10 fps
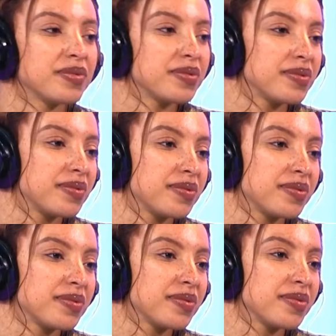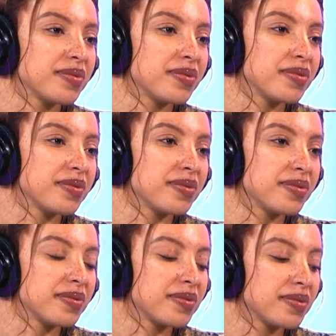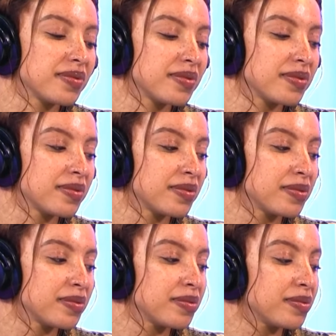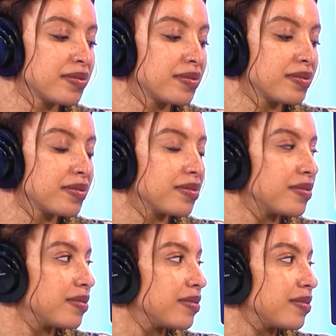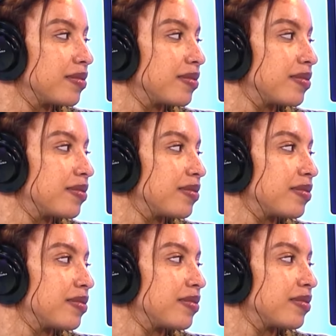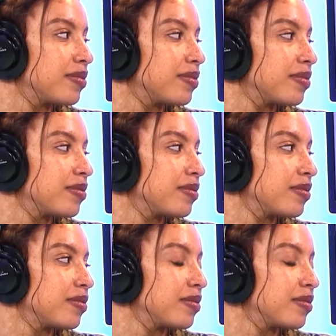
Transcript: (silent)